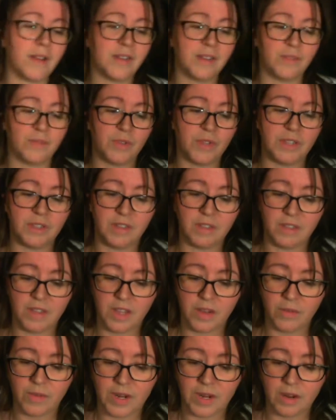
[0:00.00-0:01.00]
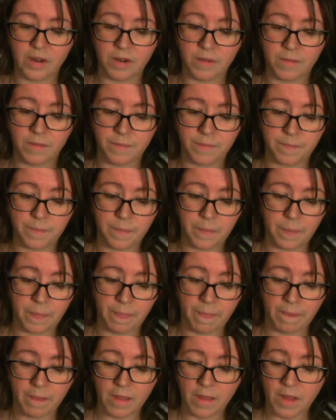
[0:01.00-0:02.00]
I didn't read the thing right here.
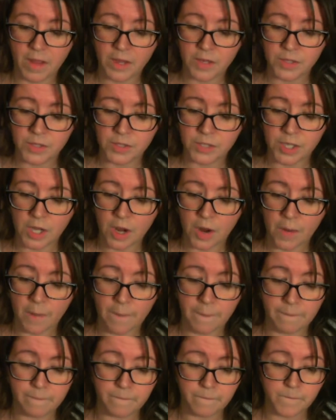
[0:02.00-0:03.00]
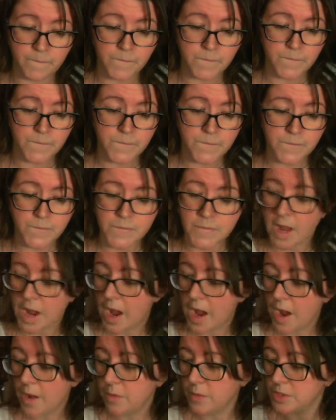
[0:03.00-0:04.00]
So
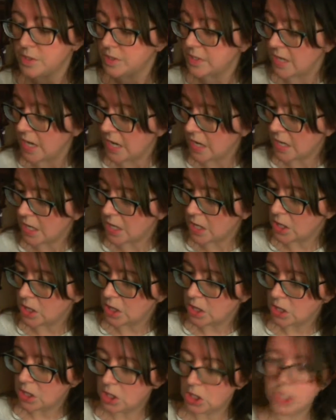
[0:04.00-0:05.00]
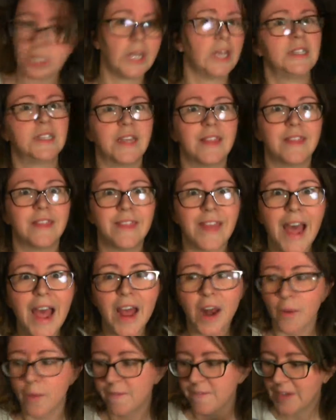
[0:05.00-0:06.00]
I will take a look into that
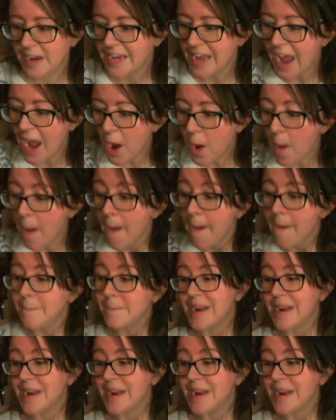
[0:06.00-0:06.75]
and I'll find out.